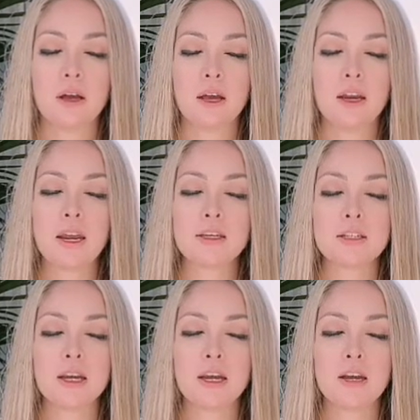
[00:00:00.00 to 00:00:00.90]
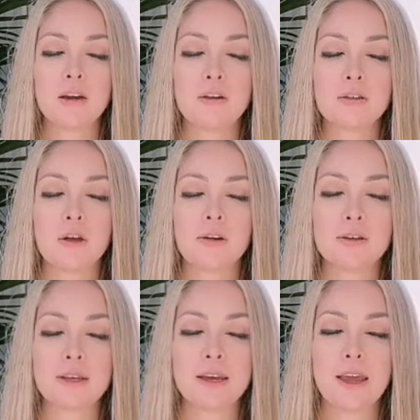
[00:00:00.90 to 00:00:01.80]
and I stay here as long
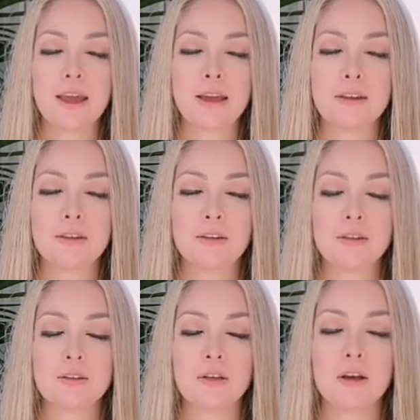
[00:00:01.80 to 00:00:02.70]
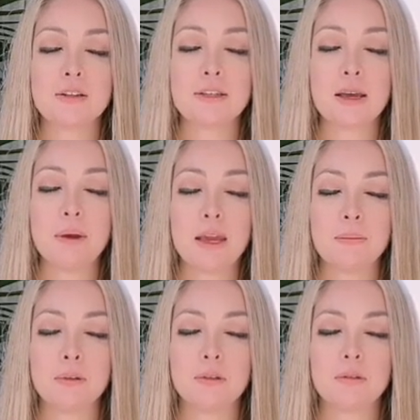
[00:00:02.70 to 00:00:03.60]
as I can, as long as I'm
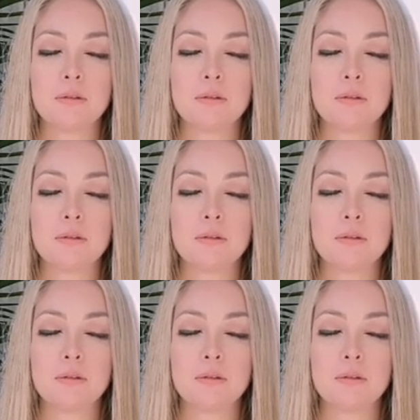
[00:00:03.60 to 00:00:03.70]
able.